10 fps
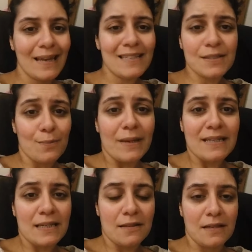it doesn't
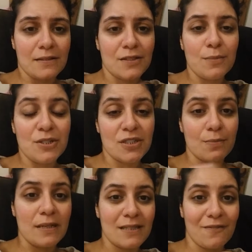mean anything to them. It
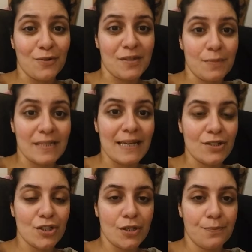just means they've got some
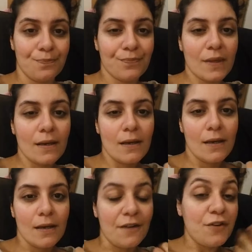attention.
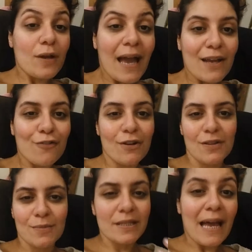If you get angry at
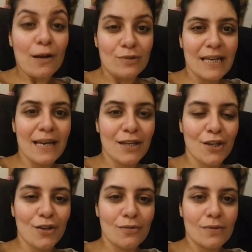them and say, how dare
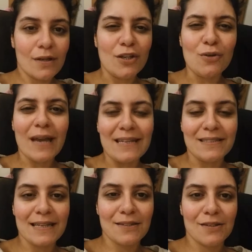you, and you get
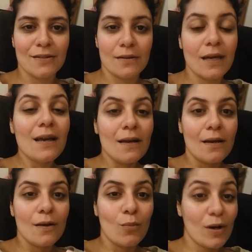indignant,
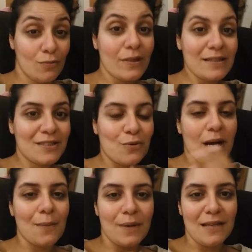well, they're still
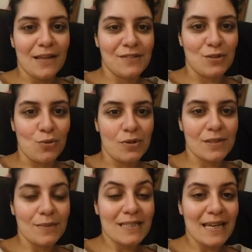happy. They've still got
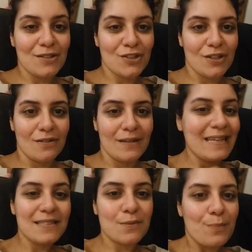some attention.
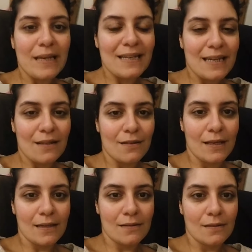It doesn't mean
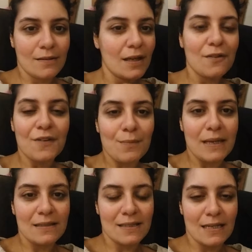anything. None of it
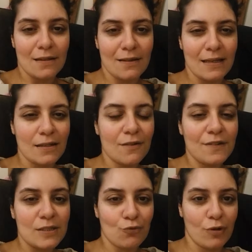means anything. None
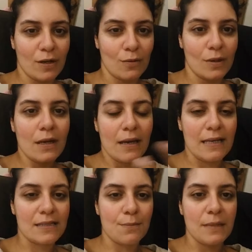of it's real.
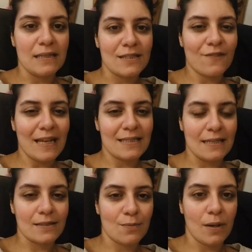It's a means of
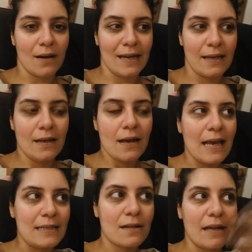getting supply.
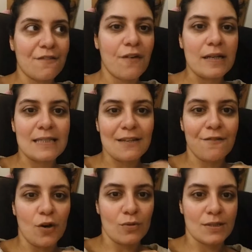It's like fighting
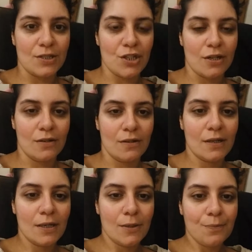for oxygen.
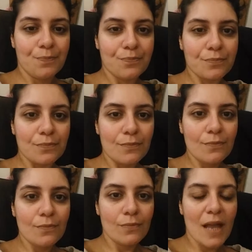
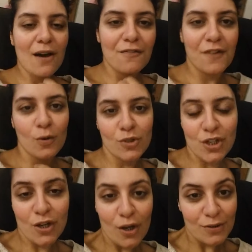How far would
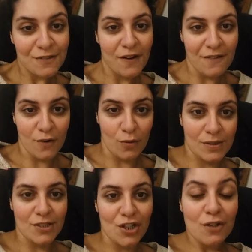you go to fight for
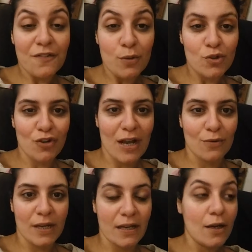oxygen? If you were
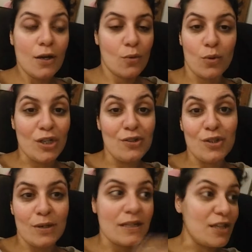drowning, or you
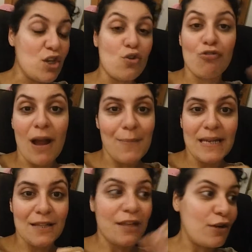do anything, you grab
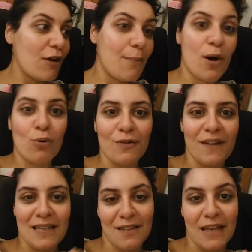anything, grab hold of
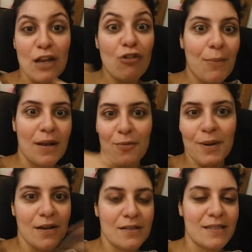anything, grab another
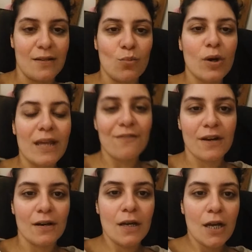person,
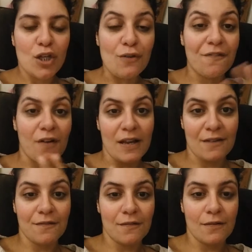whatever, you
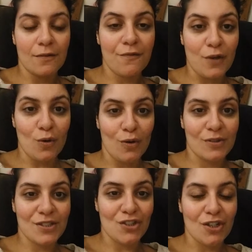fight for your
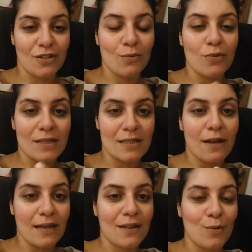oxygen. Well, it's
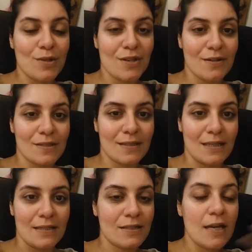like that with a
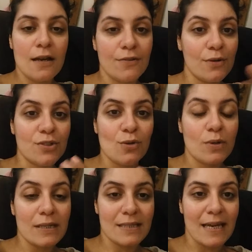narcissist. They'll do
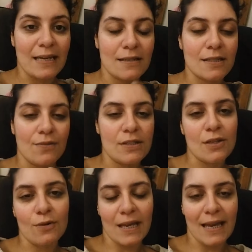what it takes, and they
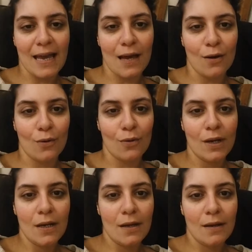don't care how
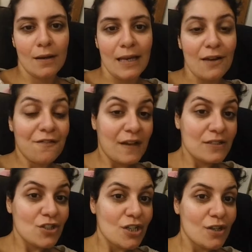it
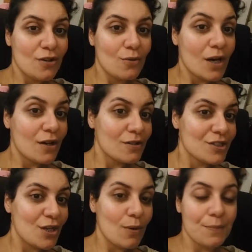offends you,
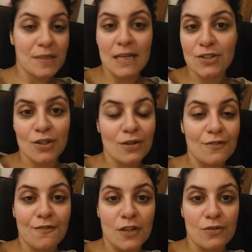hurts you, upsets you,
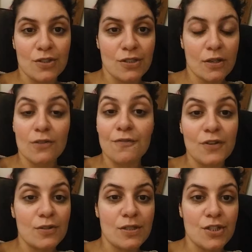
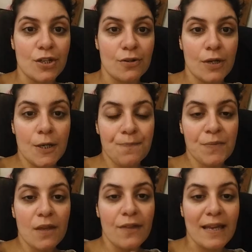confuses you.
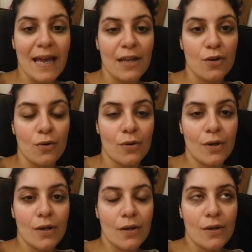They cannot
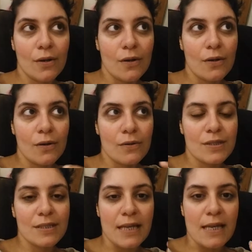
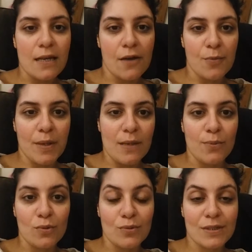see other
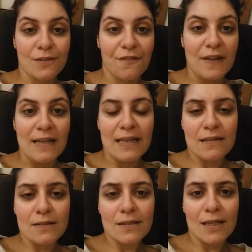people's feelings